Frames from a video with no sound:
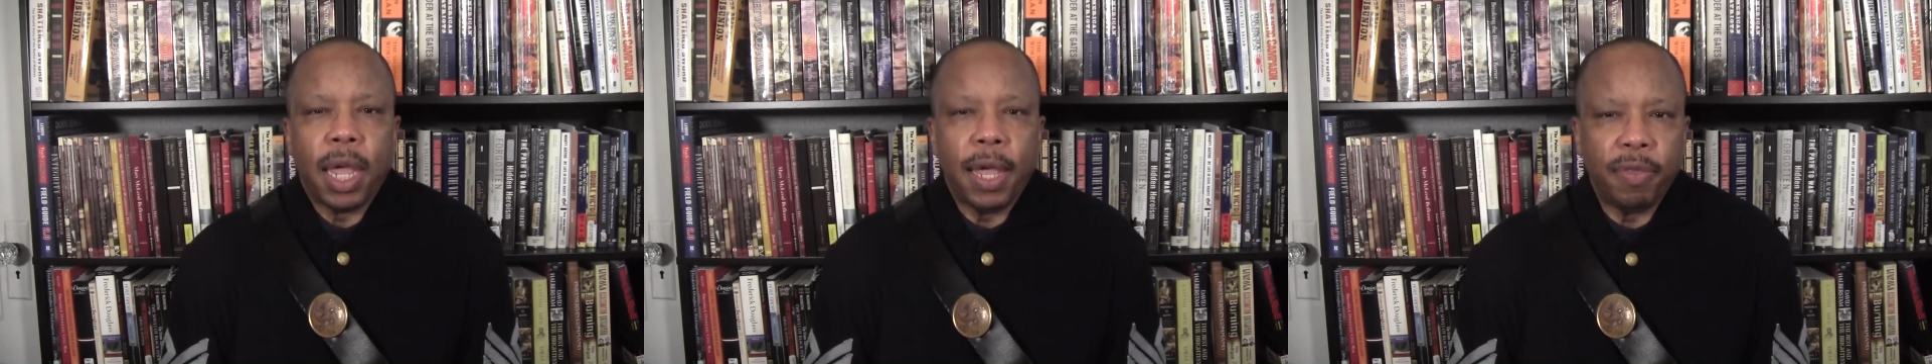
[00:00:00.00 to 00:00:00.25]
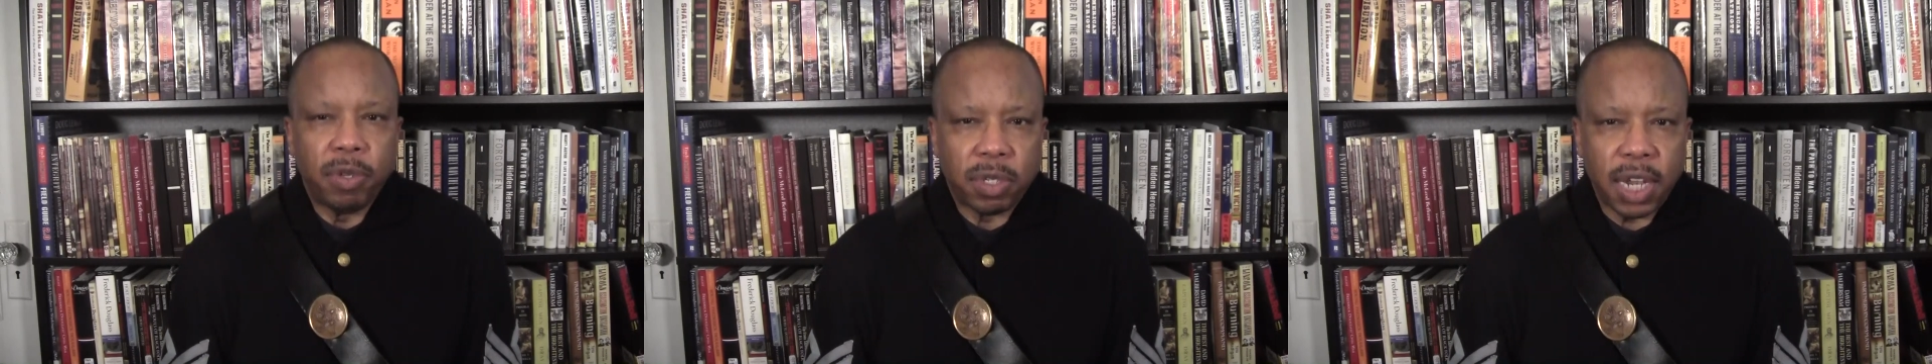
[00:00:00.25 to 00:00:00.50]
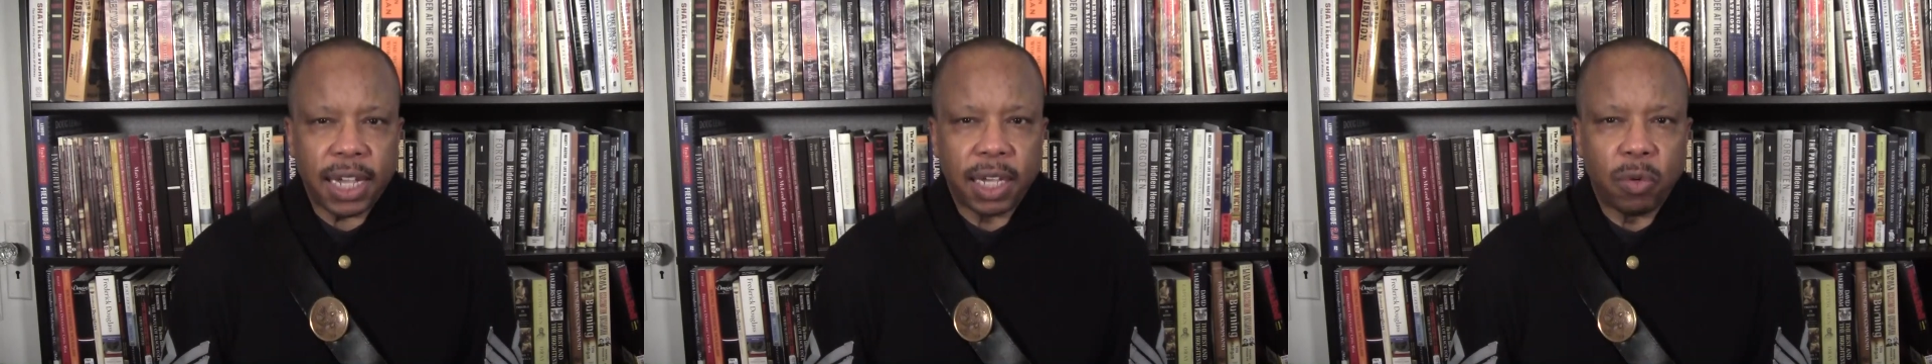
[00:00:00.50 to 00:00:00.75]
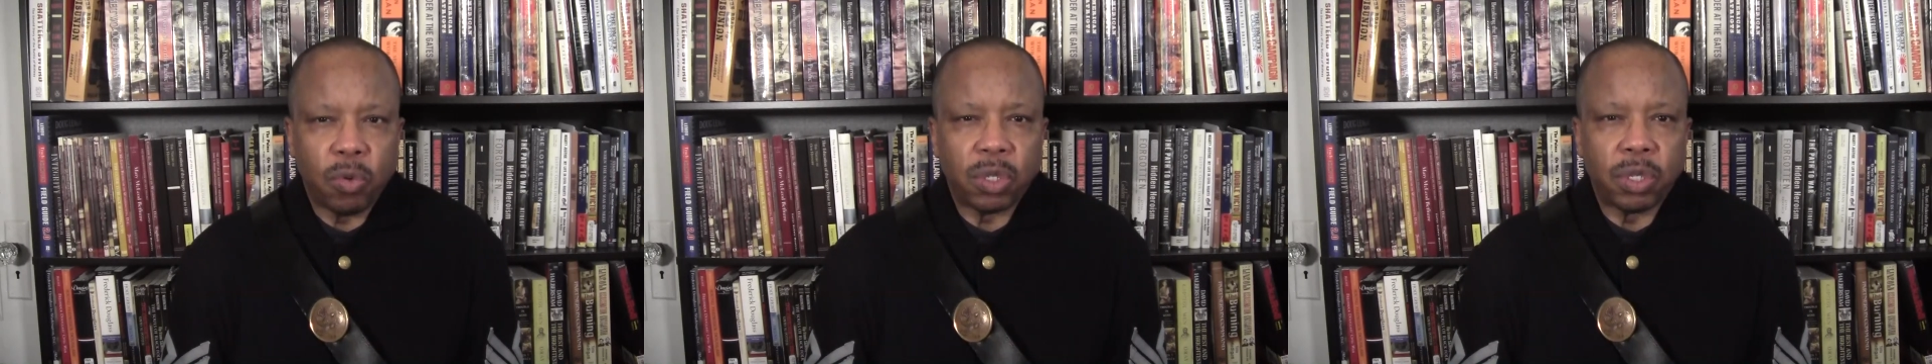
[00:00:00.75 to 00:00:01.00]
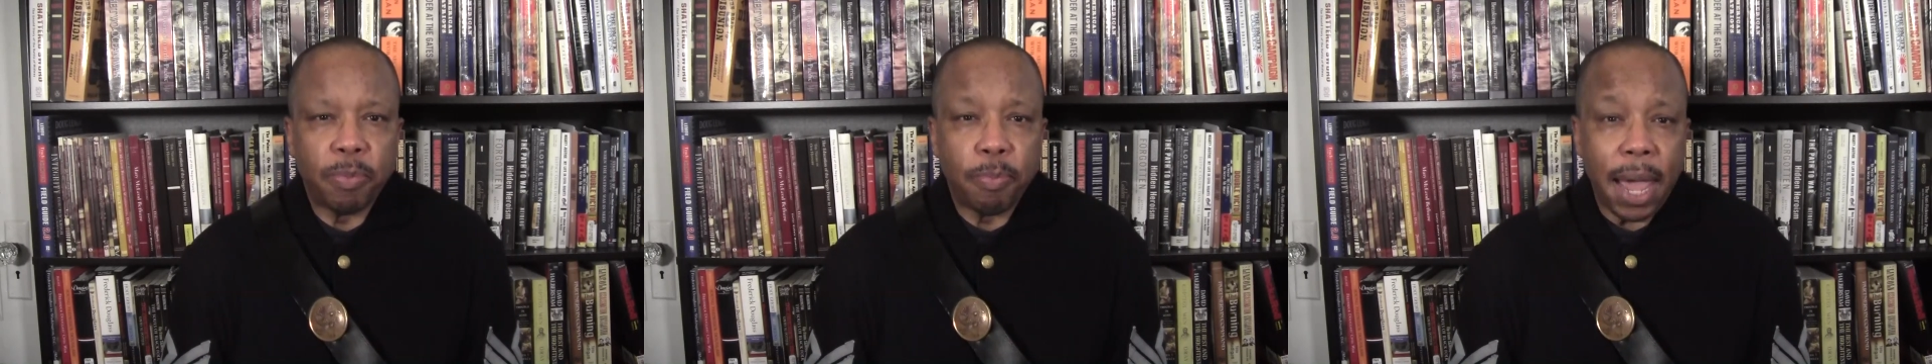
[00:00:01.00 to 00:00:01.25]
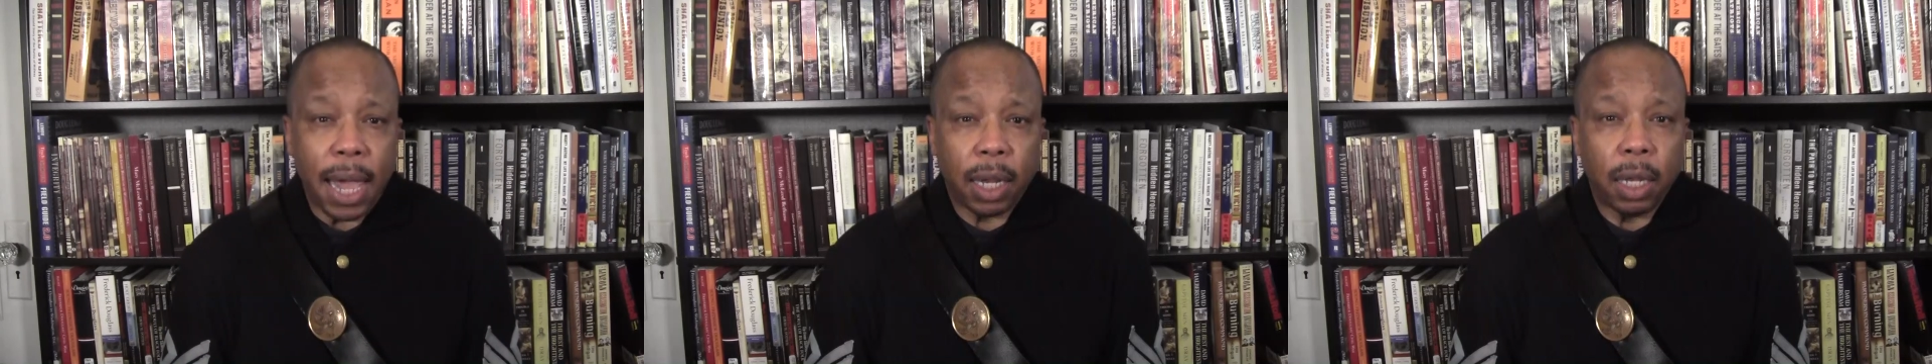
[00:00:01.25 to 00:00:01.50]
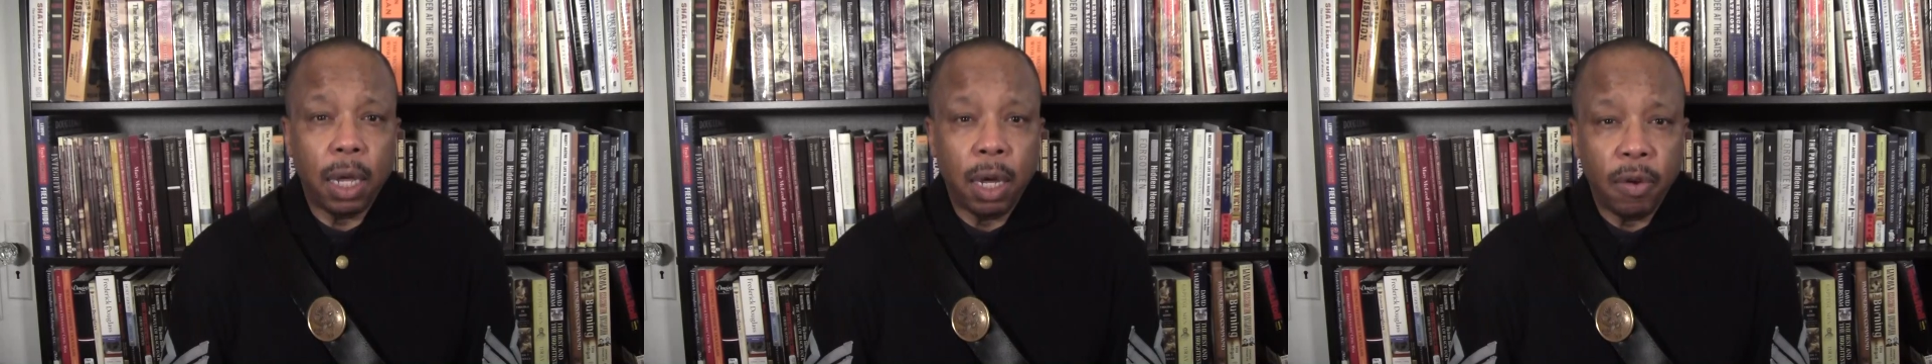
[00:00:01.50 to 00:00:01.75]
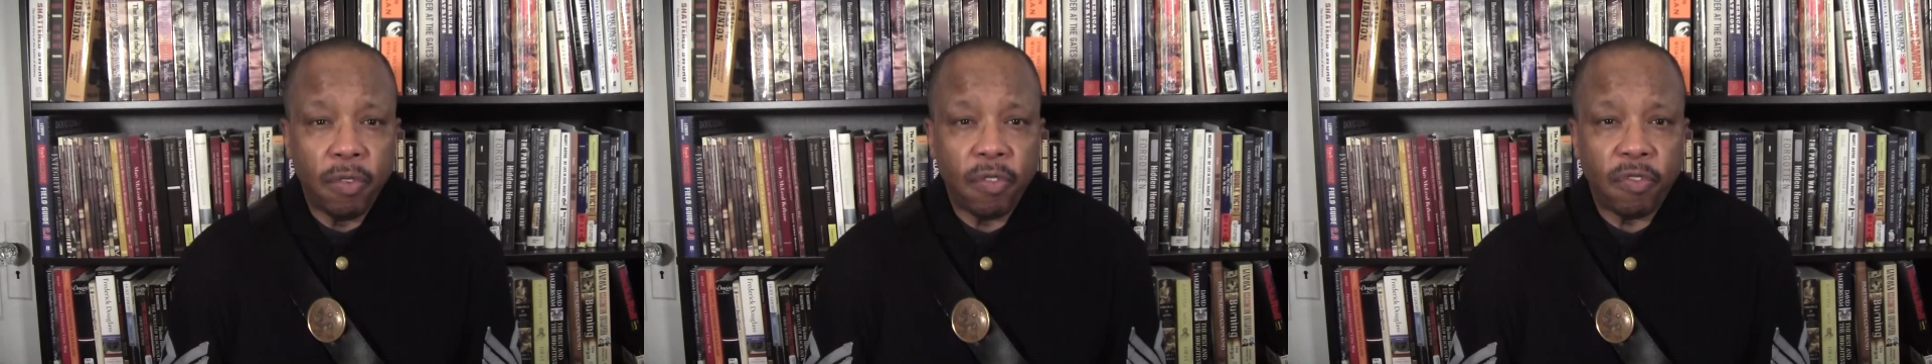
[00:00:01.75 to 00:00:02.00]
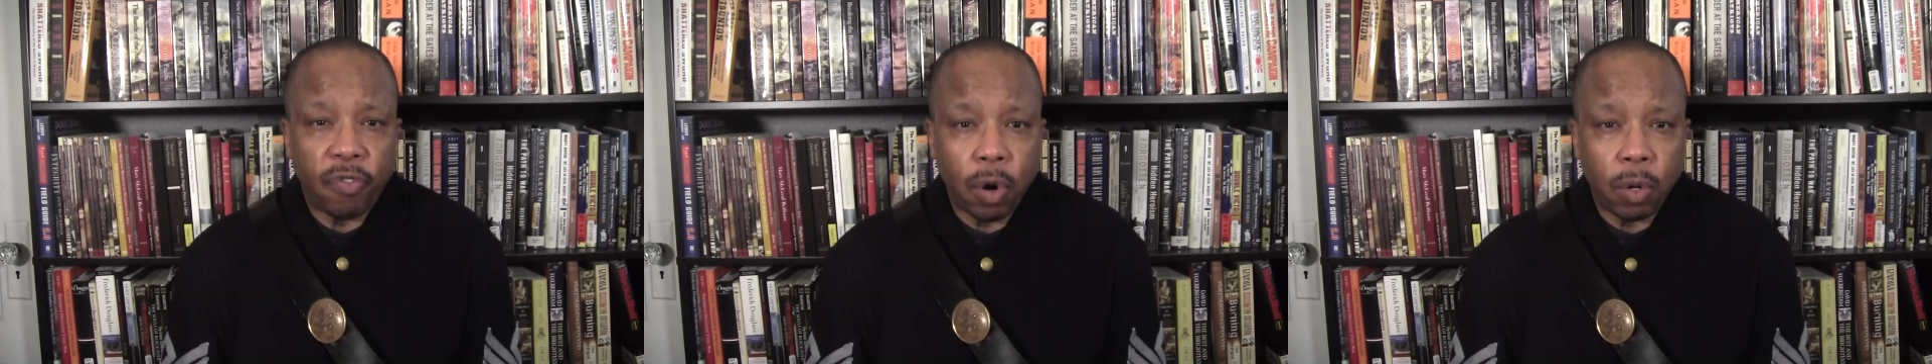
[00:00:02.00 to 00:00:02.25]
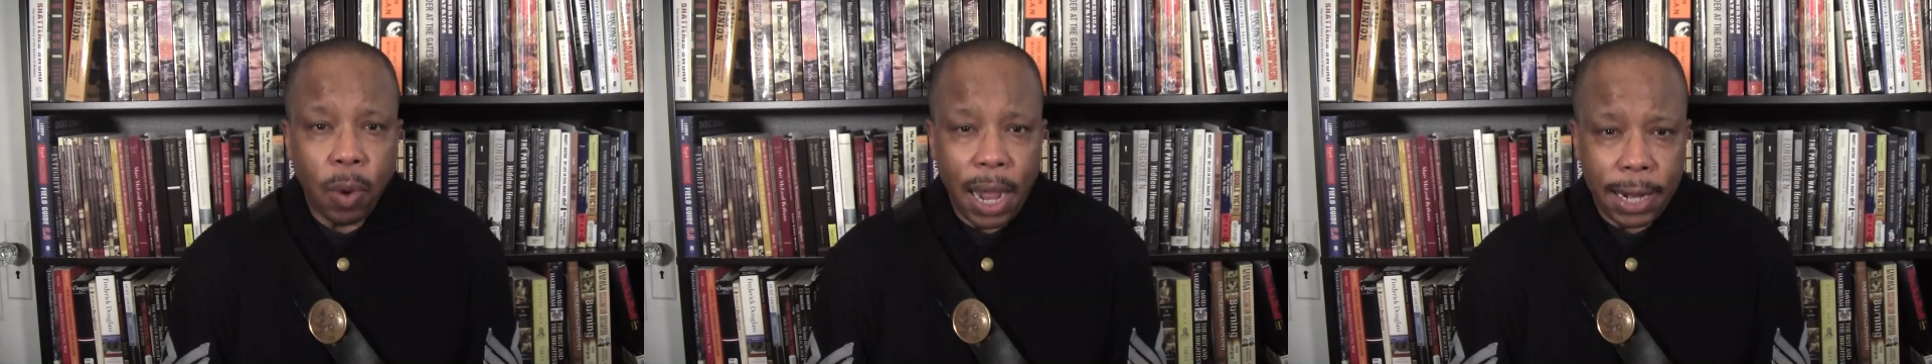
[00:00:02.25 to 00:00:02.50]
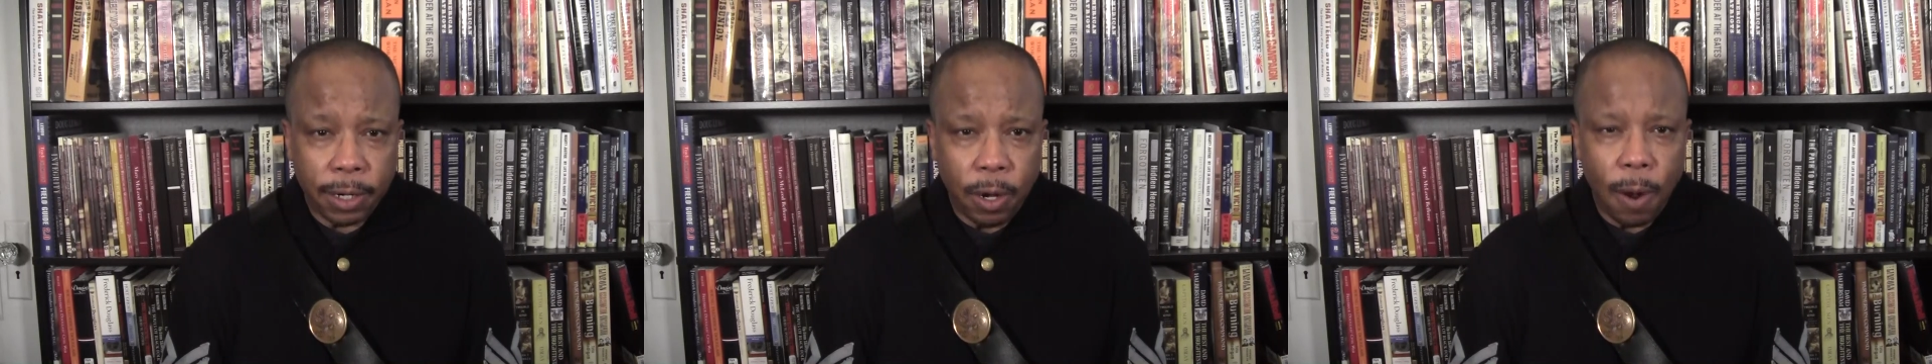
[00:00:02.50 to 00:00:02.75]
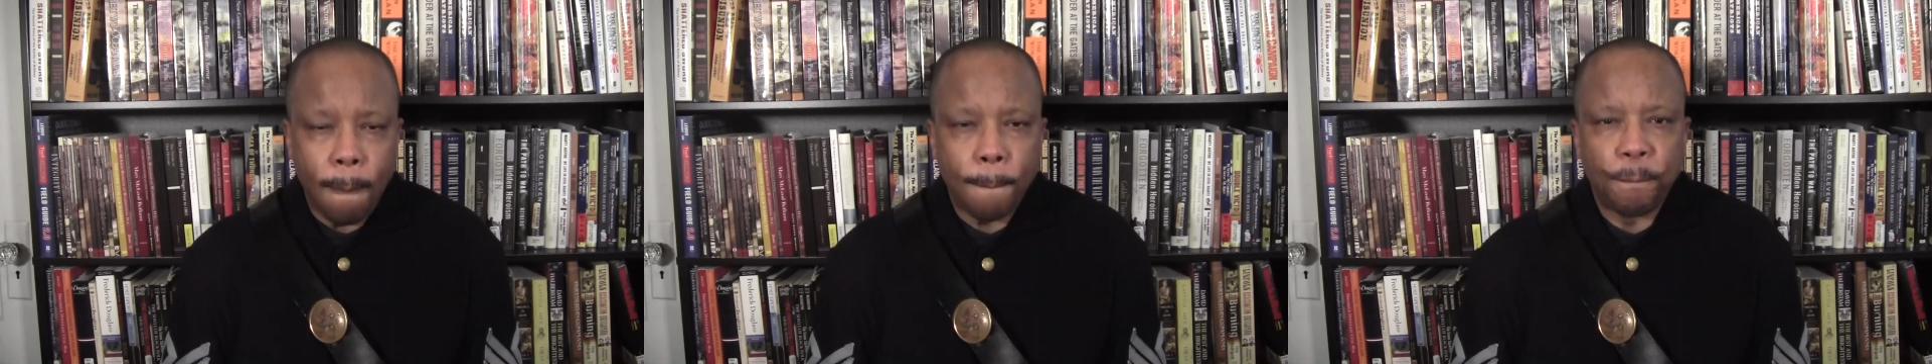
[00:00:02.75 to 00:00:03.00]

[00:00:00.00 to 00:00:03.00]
and the second was the Battle of Fort Wagner.